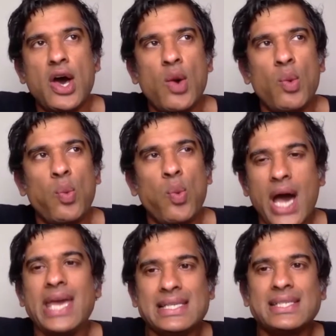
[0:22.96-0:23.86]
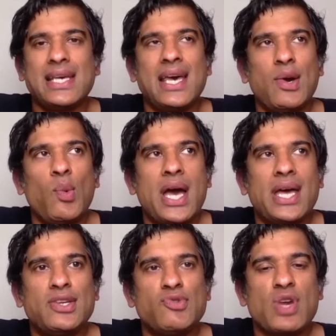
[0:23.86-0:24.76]
Why is it
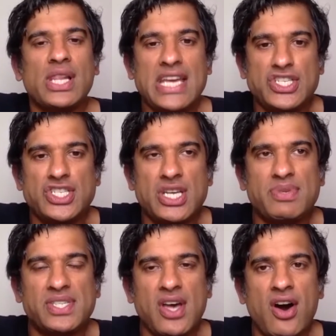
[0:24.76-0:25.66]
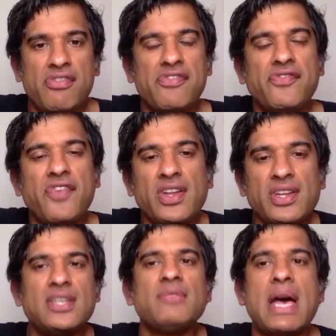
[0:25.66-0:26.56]
when relationships are
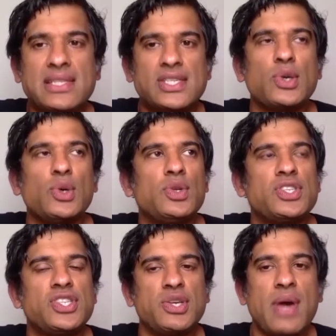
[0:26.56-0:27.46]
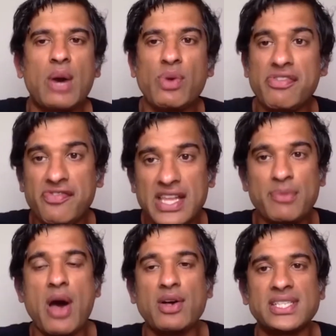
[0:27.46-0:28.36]
fundamental to how we
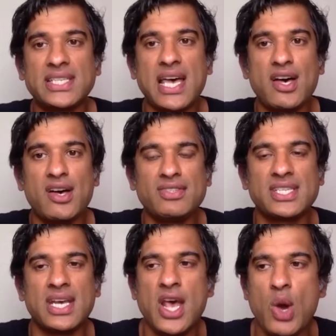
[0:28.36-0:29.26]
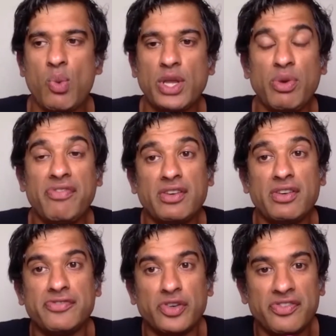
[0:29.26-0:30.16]
feel about ourselves, whether we
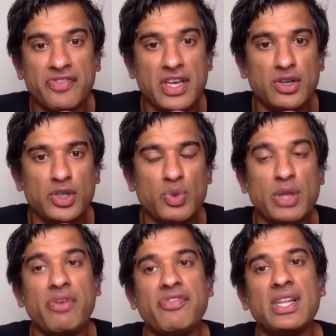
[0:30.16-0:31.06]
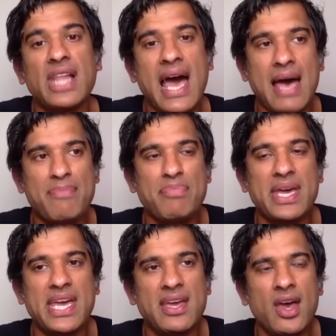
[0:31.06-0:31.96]
feel fulfilled, whether we feel
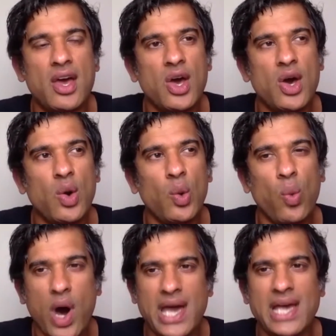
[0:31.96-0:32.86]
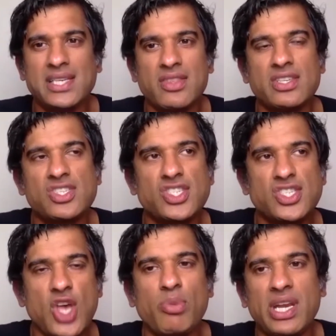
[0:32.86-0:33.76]
happy, why is it that
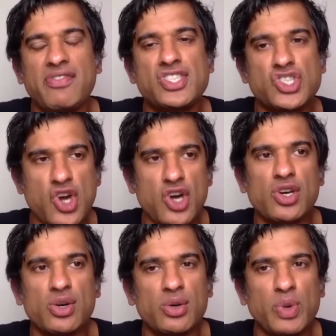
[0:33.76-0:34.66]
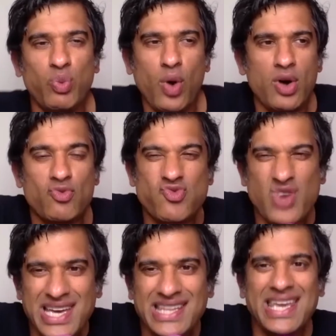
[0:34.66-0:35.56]
so many of us struggle with what
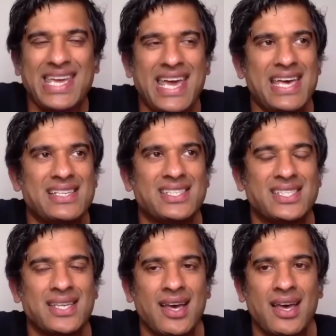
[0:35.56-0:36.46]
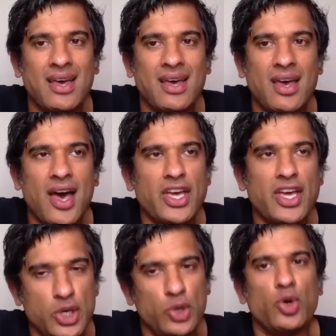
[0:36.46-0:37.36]
really is a
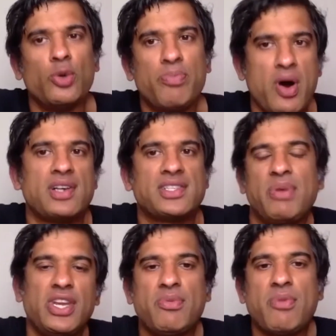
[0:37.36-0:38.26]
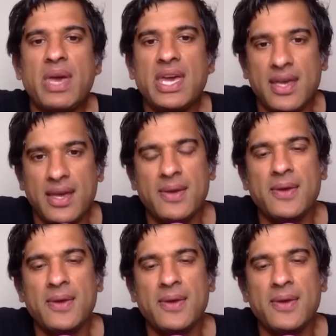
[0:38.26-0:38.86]
core part of being a human being?